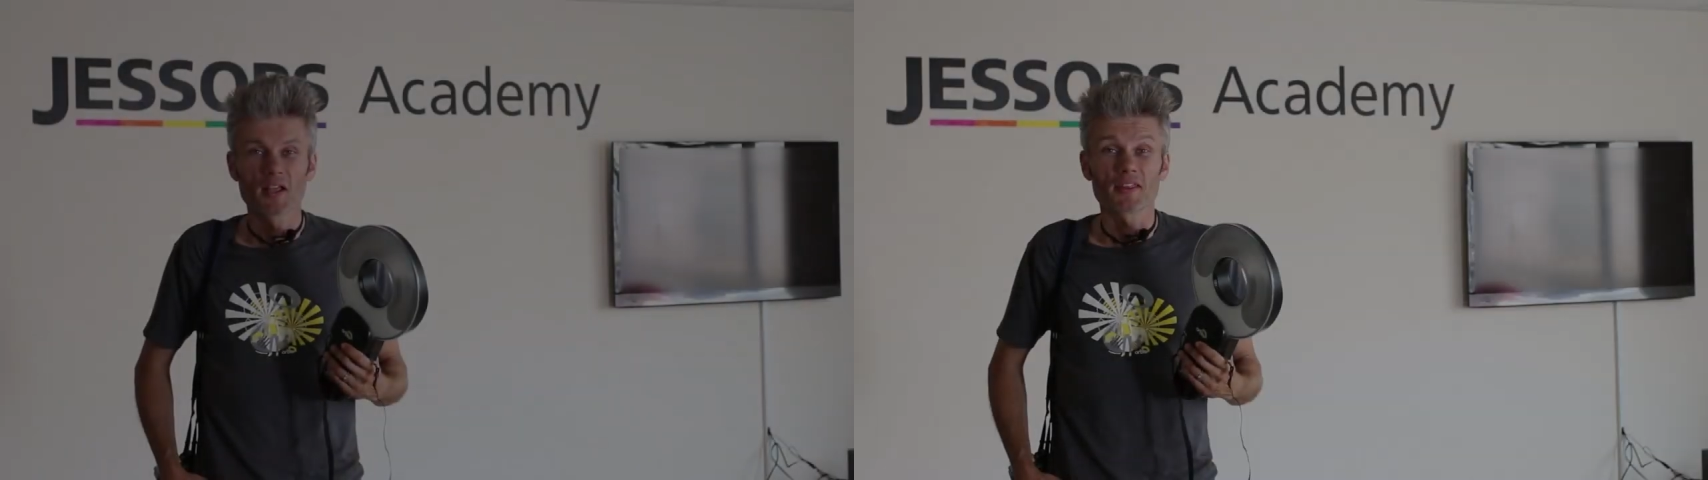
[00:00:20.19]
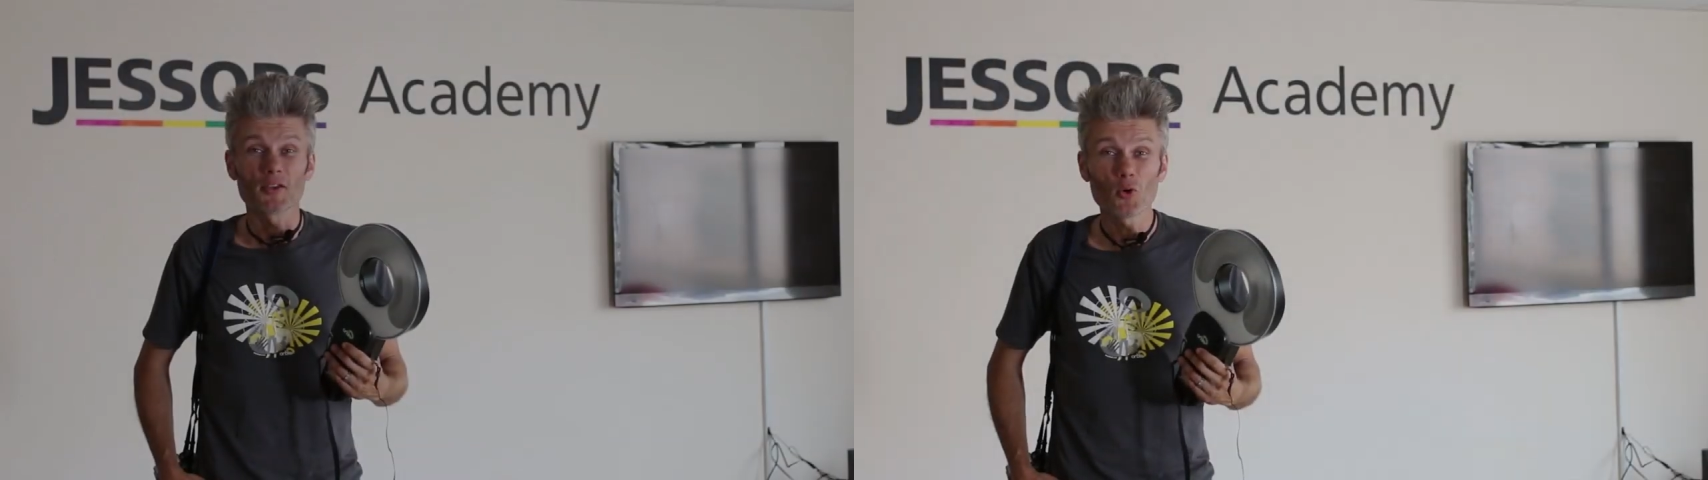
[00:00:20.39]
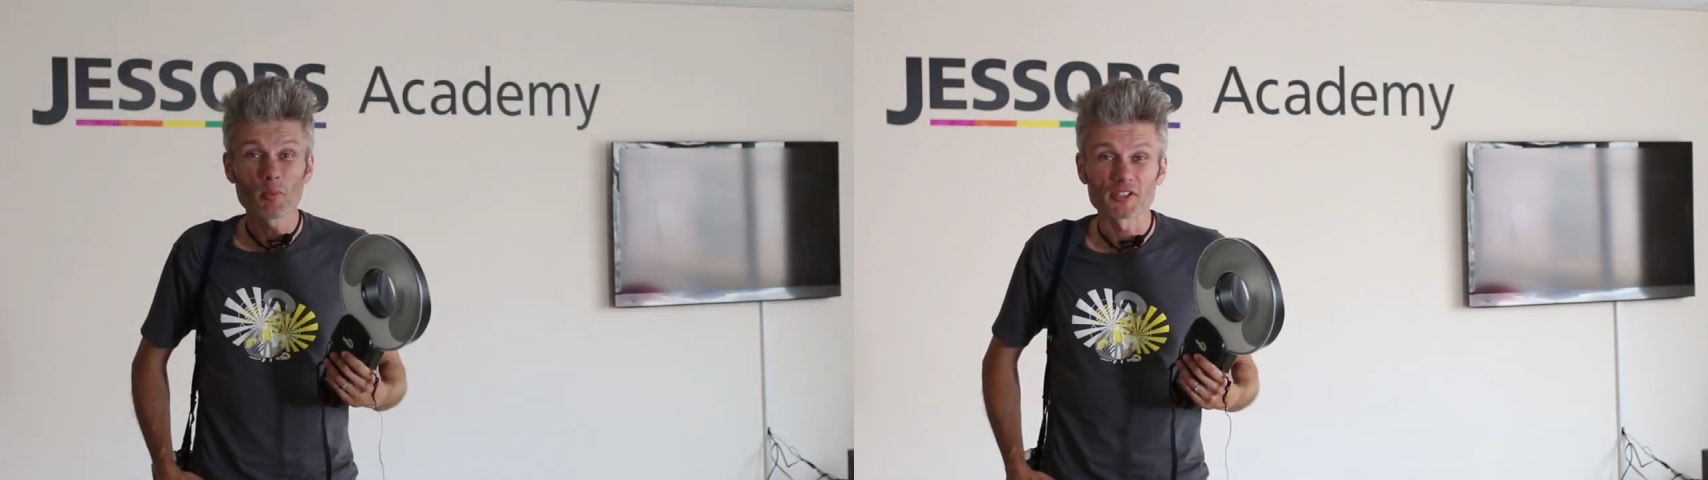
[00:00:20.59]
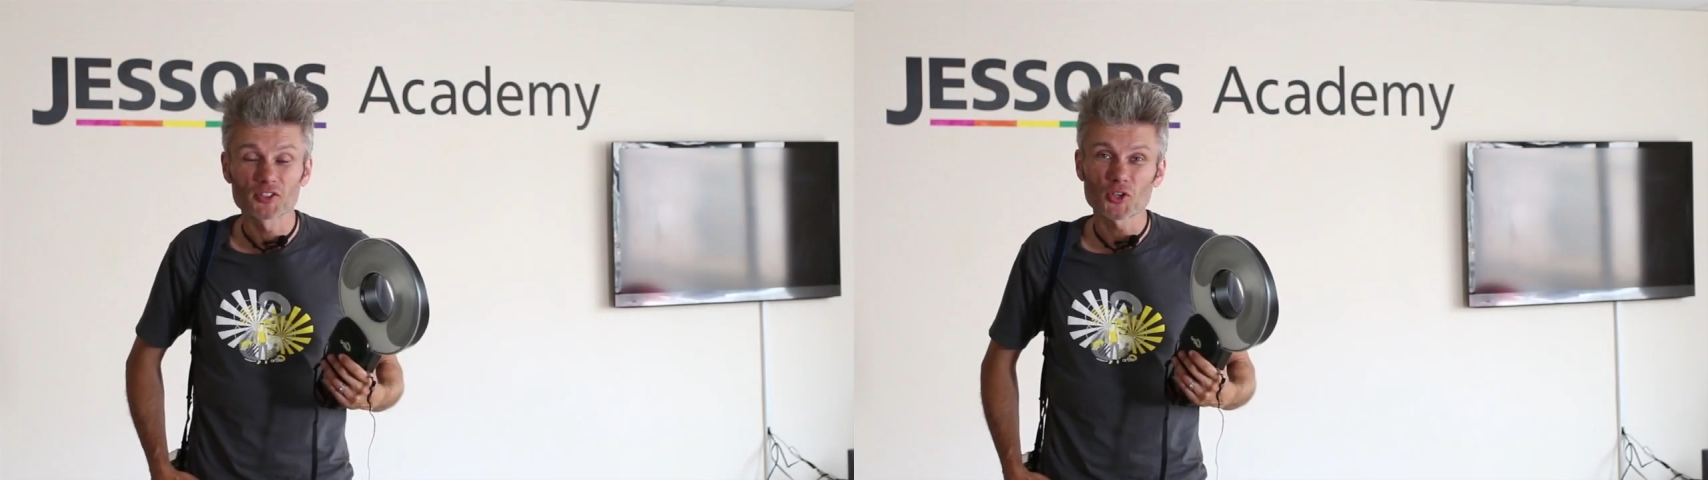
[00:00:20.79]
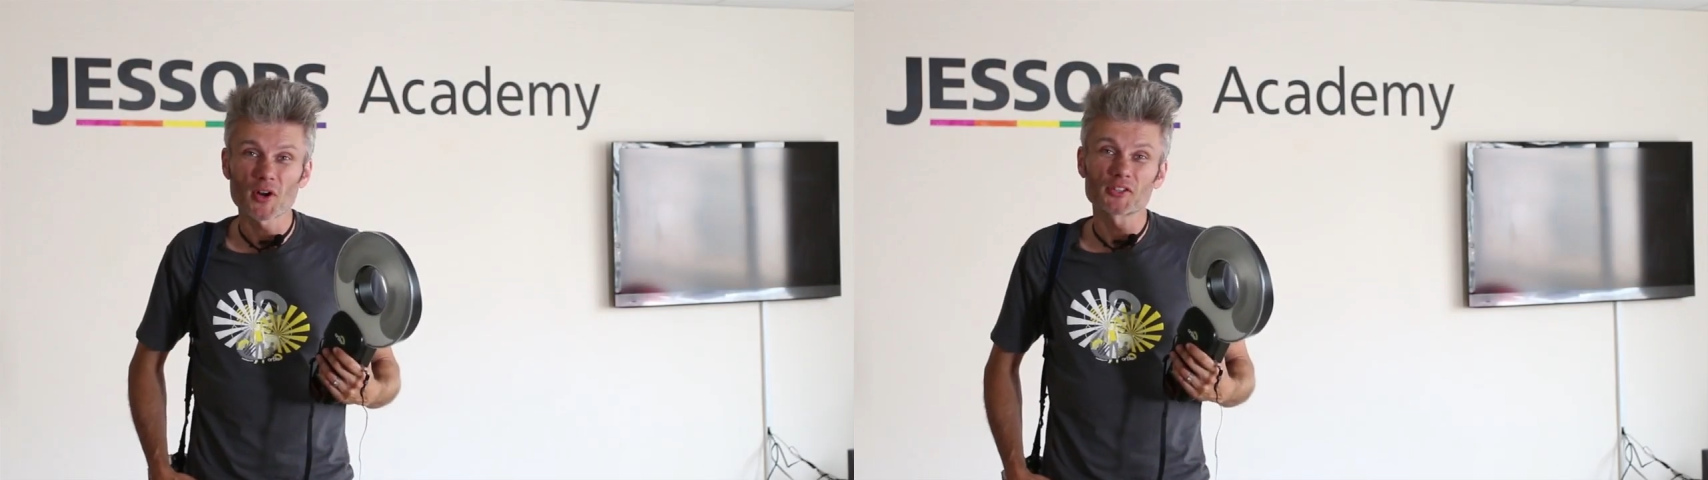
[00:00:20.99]
The Orbis
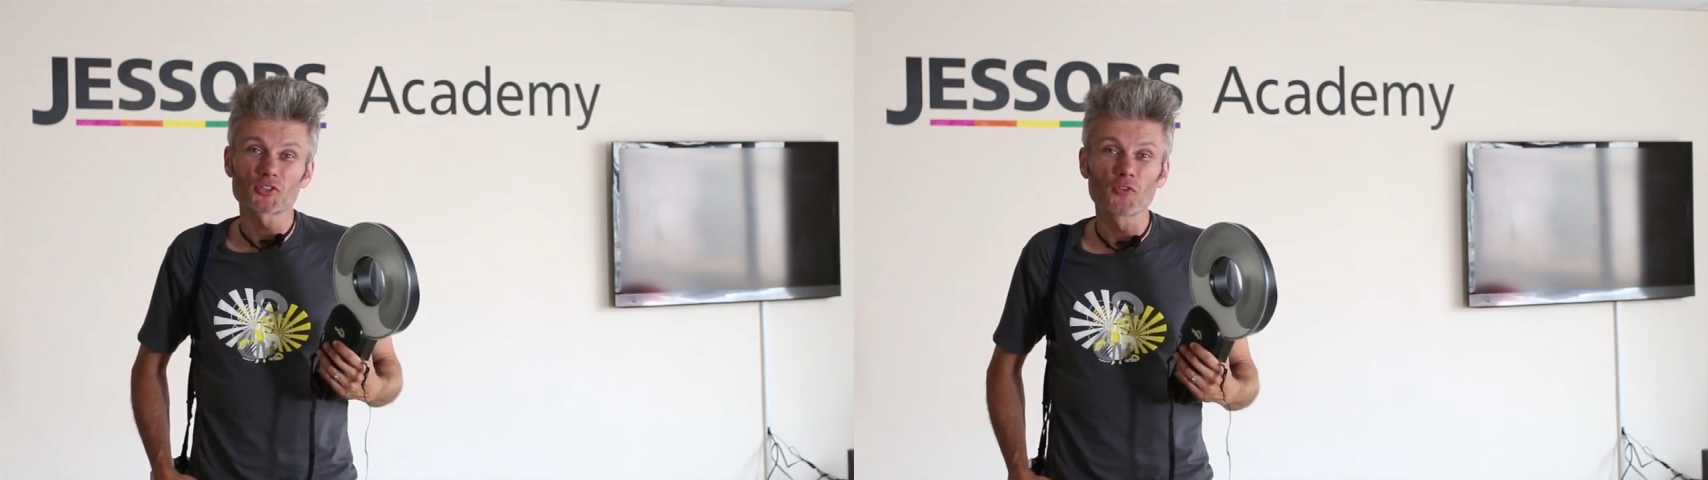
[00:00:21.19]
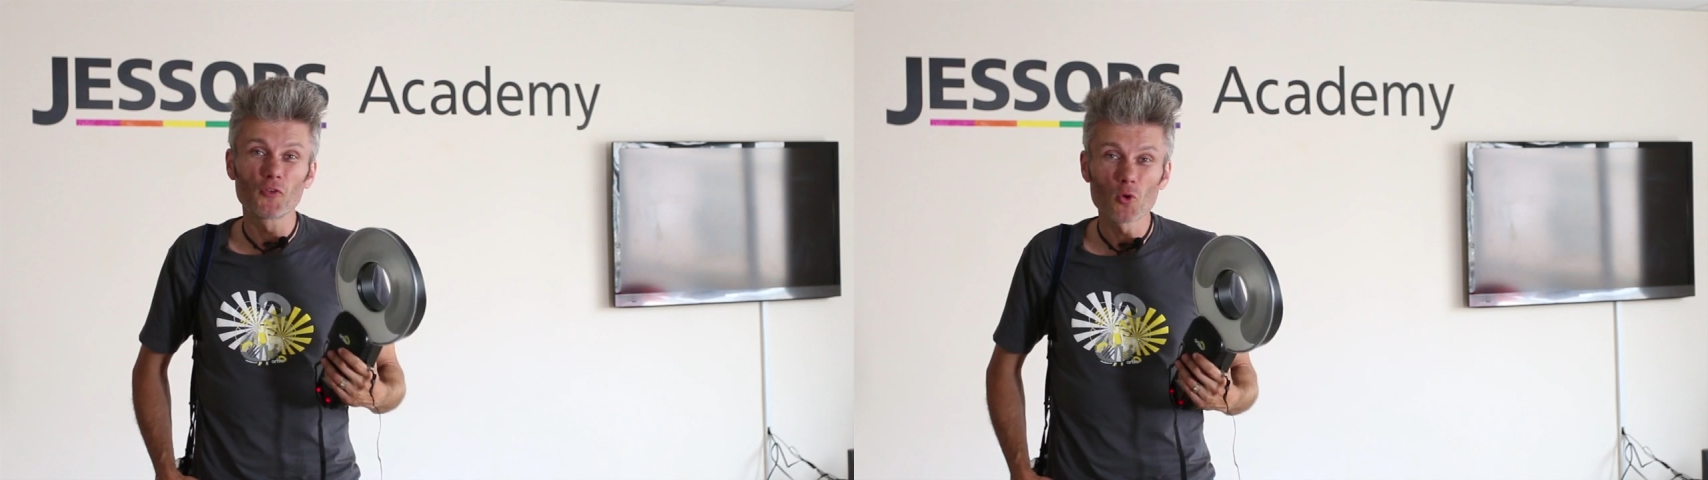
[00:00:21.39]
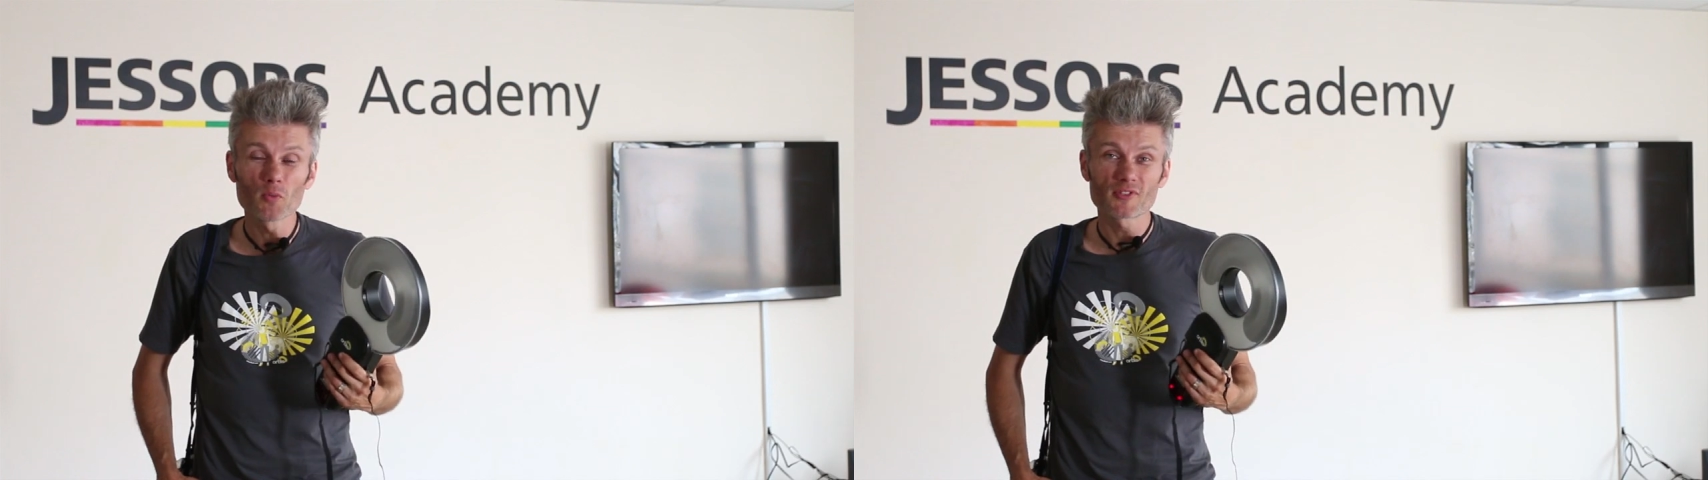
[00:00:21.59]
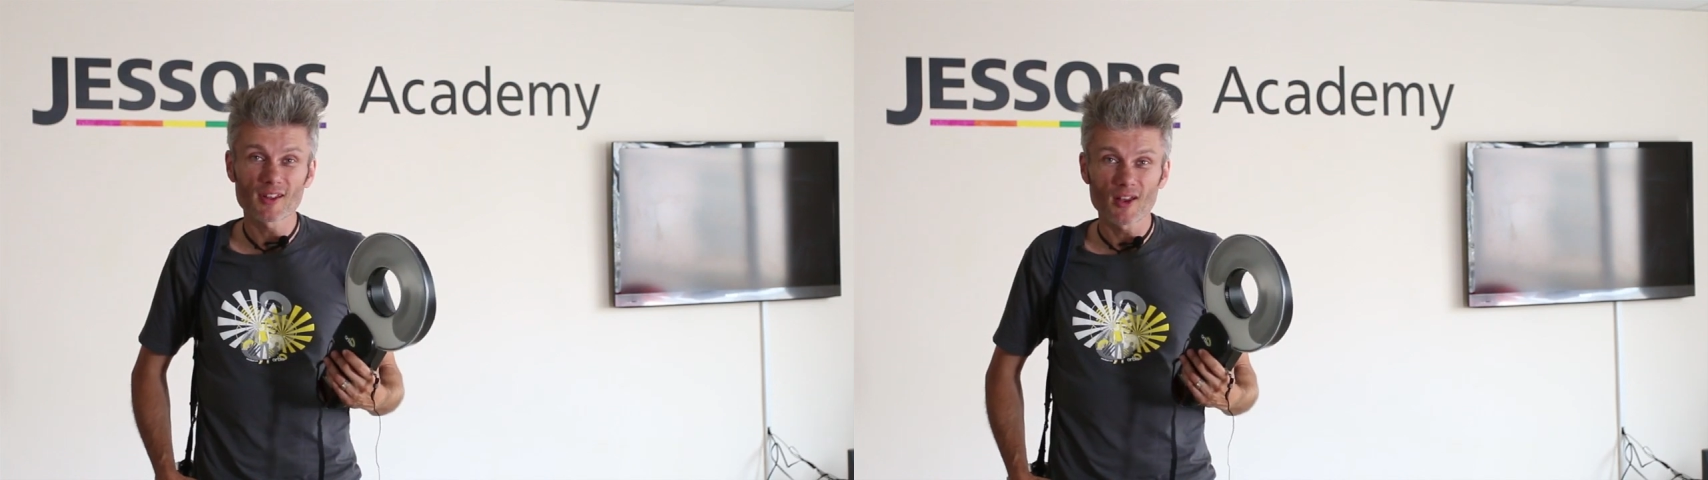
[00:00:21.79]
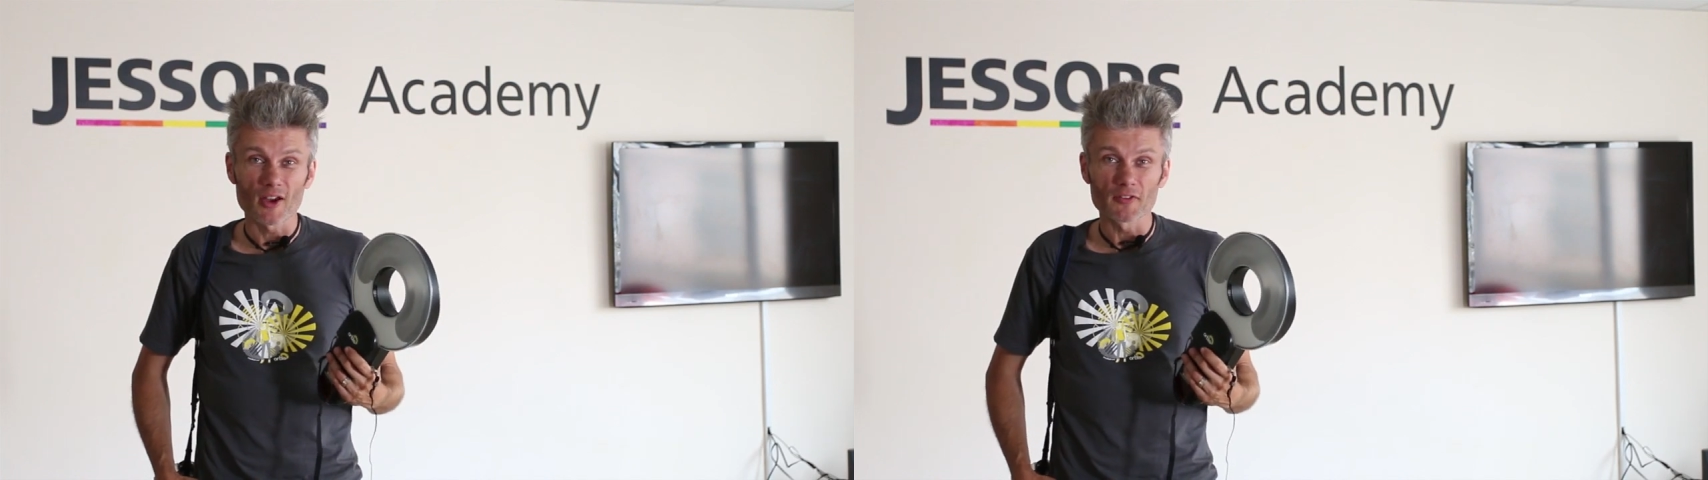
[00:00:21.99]
transforms the
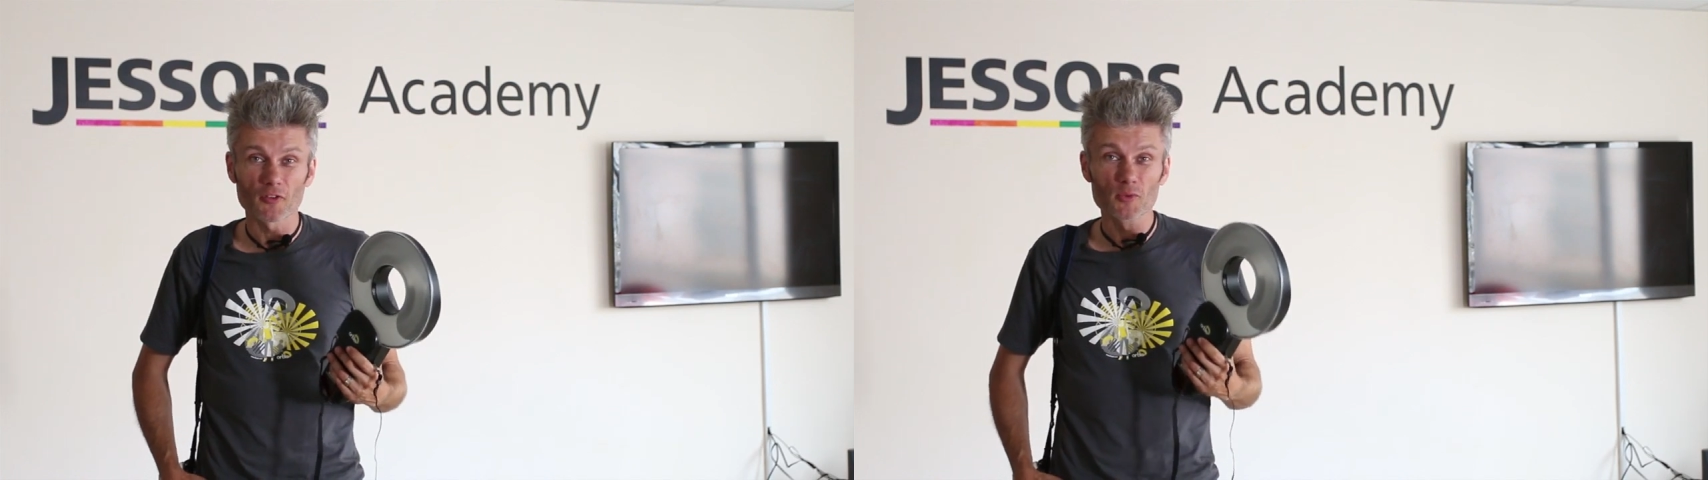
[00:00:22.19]
light from